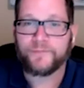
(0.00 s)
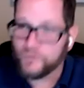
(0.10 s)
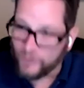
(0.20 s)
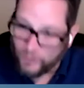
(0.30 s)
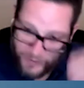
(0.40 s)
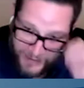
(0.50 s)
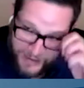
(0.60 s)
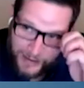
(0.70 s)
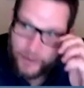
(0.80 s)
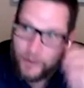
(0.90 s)
So
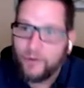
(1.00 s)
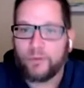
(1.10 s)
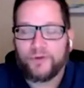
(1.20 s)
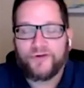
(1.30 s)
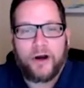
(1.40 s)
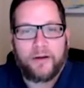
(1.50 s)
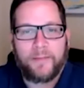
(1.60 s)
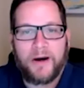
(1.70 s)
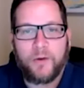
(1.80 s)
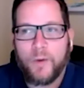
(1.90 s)
again, we'll talk
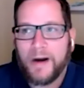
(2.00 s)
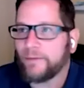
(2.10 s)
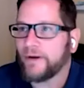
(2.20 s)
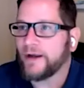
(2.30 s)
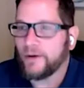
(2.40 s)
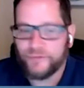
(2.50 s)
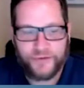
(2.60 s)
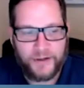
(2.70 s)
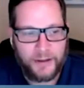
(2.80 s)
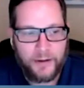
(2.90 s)
about why
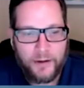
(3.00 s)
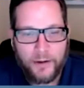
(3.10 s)
rehosting,